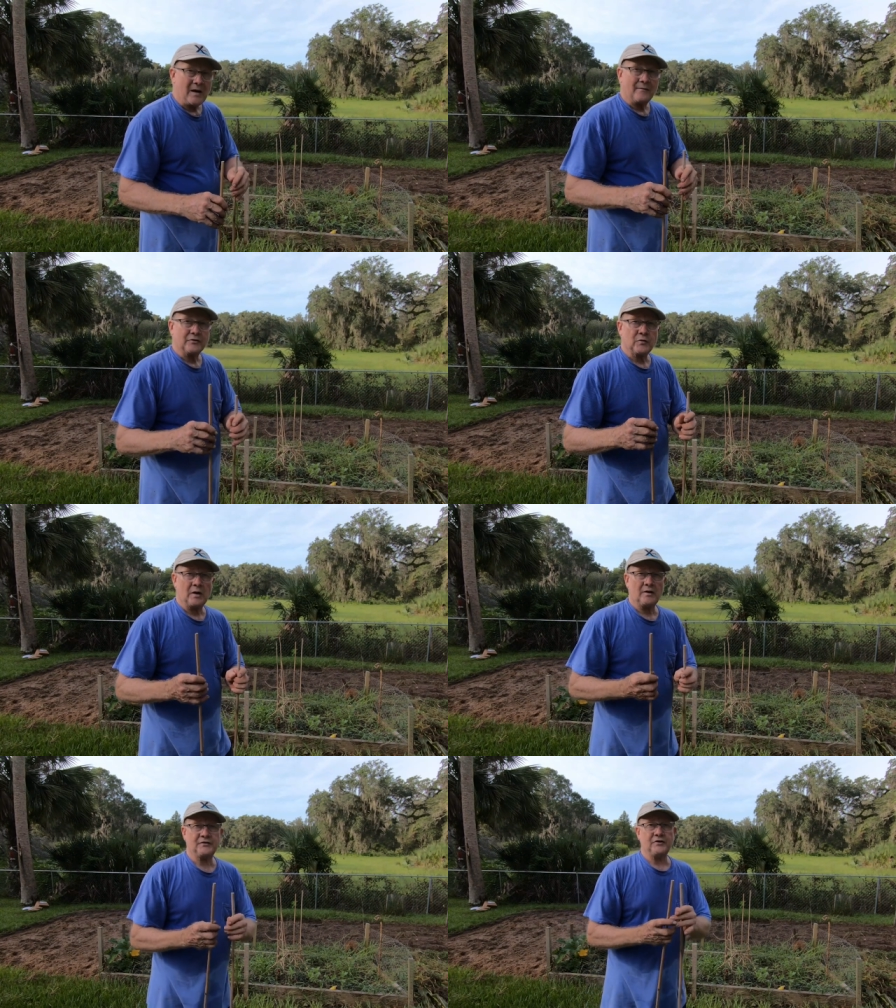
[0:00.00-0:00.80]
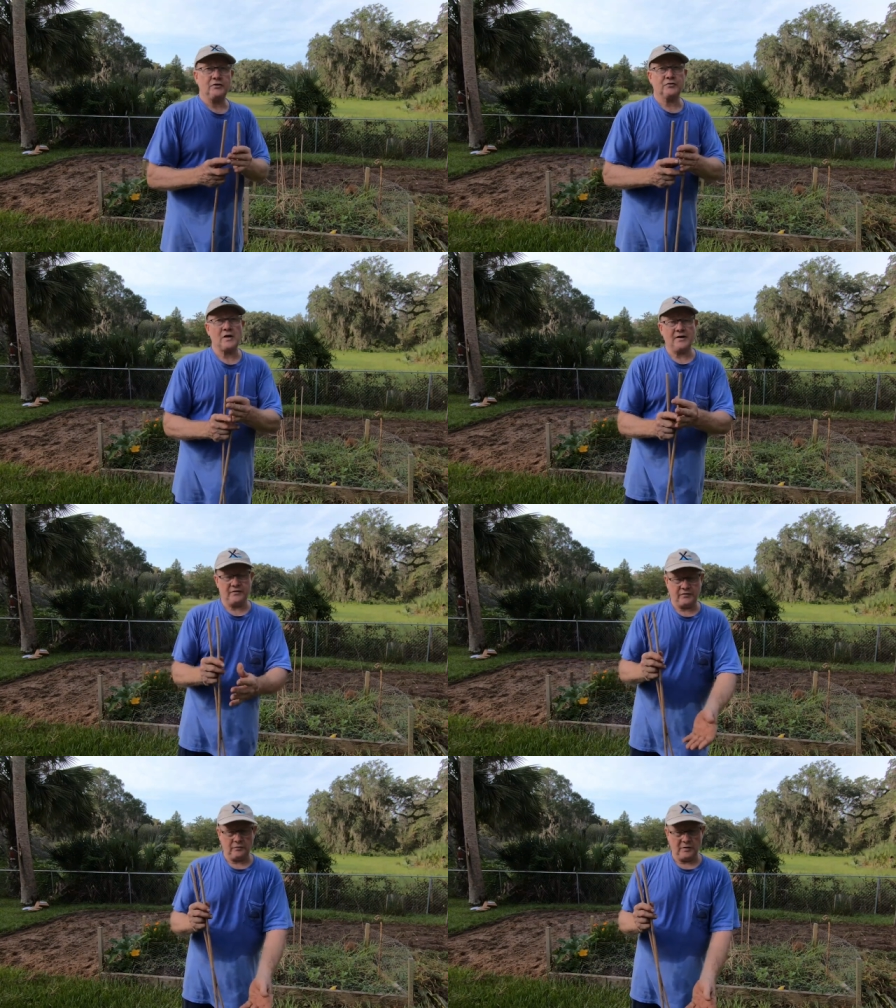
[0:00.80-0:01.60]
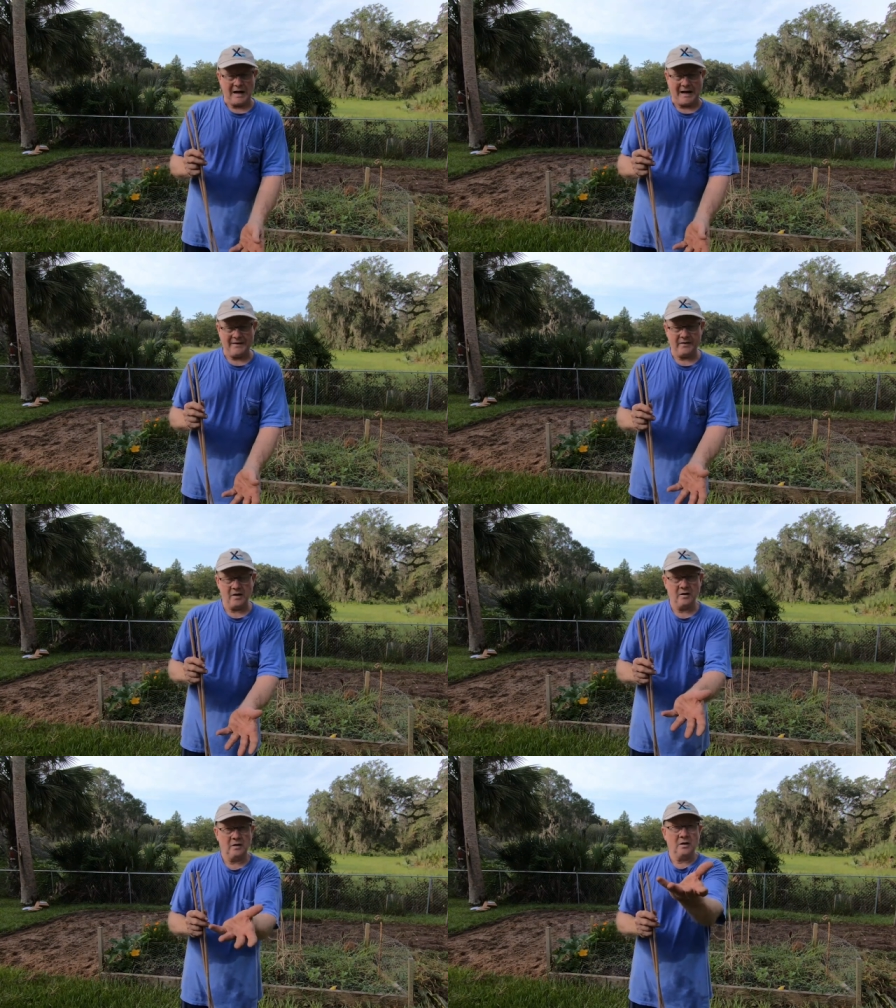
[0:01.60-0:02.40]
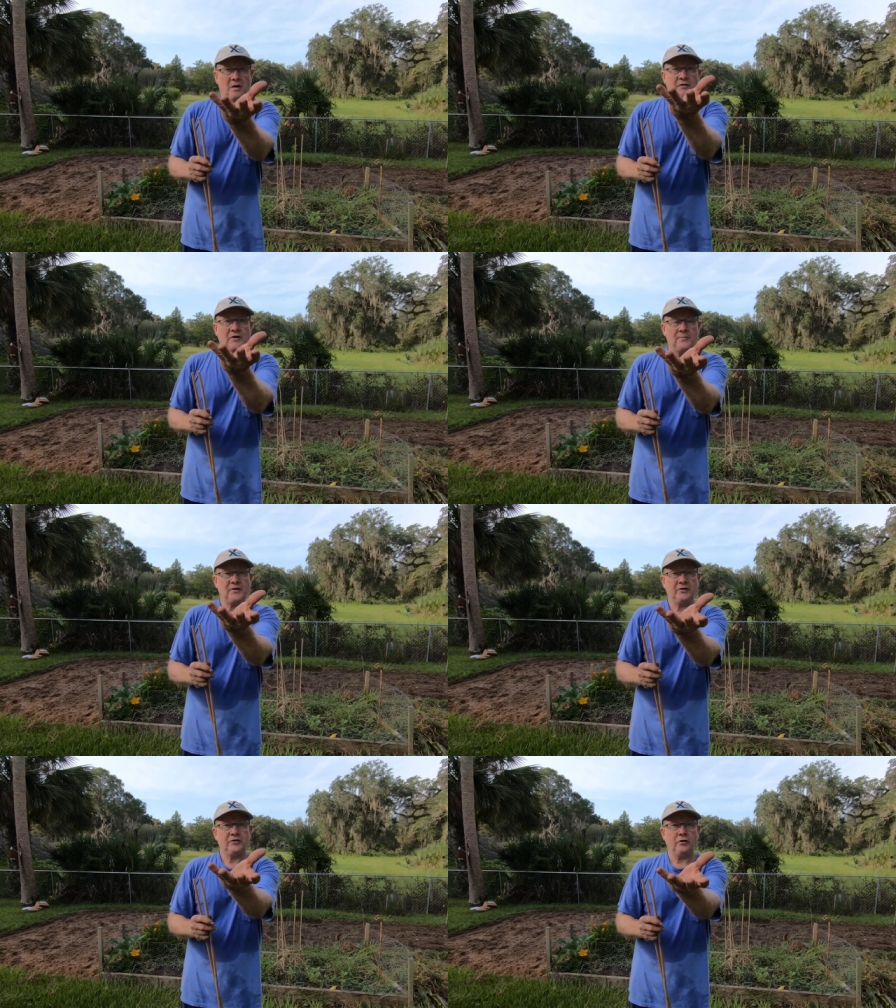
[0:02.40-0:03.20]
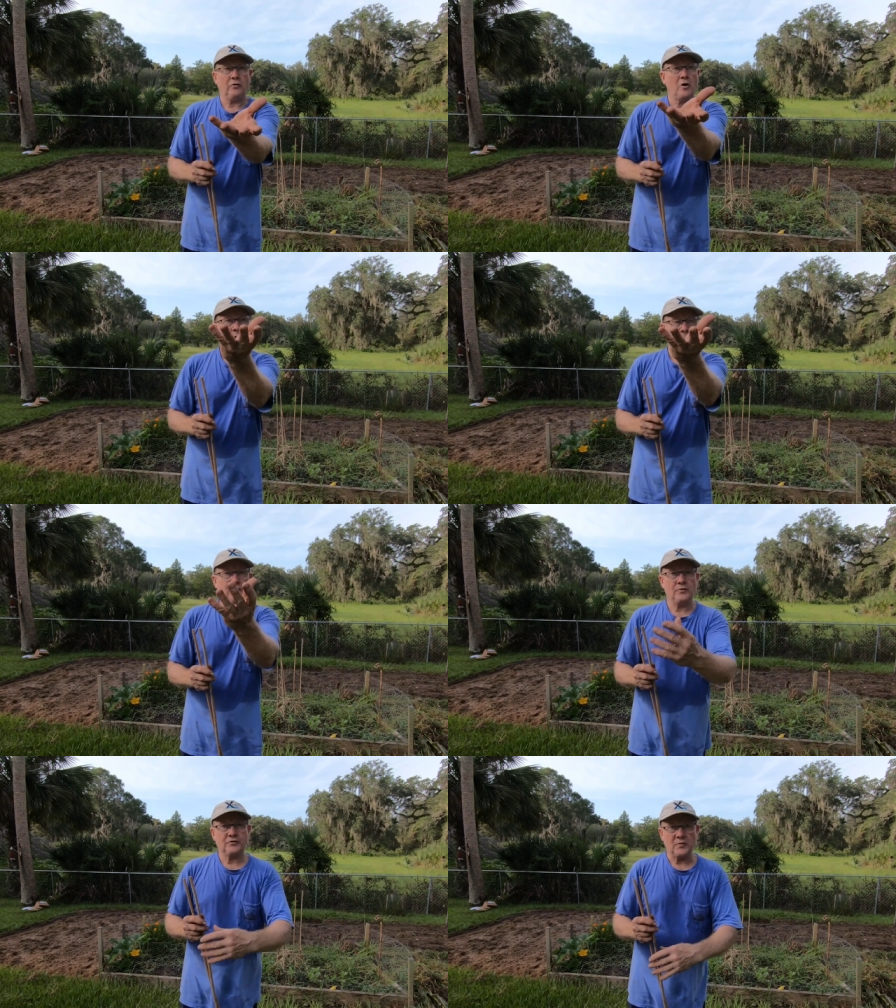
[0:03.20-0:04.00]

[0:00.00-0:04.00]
you have a trellis and you're trying to guide something to grow up to the